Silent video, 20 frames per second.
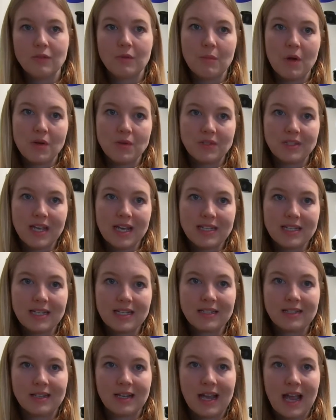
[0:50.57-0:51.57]
remote
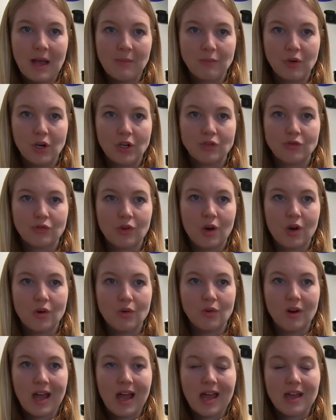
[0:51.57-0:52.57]
settings and camera
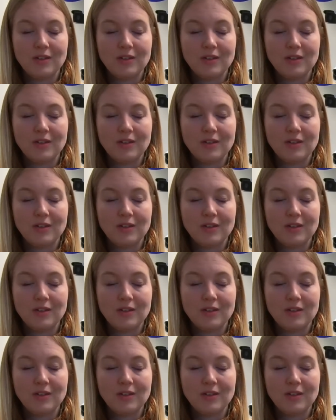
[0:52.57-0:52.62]
control,